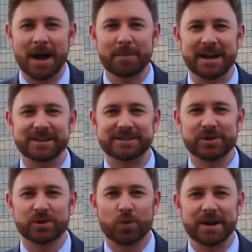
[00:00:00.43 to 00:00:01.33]
Matt
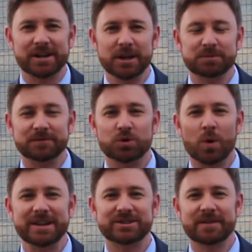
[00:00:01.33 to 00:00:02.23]
Makins here. The Great Eclipse of
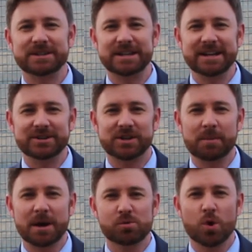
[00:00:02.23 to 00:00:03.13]
2017 is
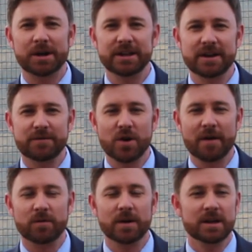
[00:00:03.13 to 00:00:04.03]
coming up quickly. If
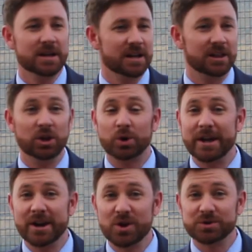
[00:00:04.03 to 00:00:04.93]
you have
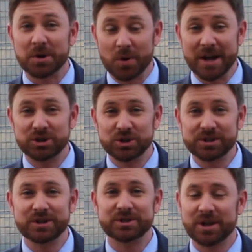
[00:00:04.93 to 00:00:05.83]
little kiddos that are
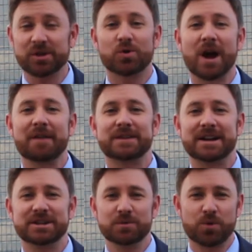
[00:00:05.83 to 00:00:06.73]
anxious, here's another
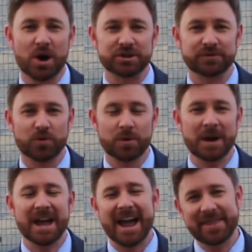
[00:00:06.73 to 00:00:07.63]
craft idea project for them.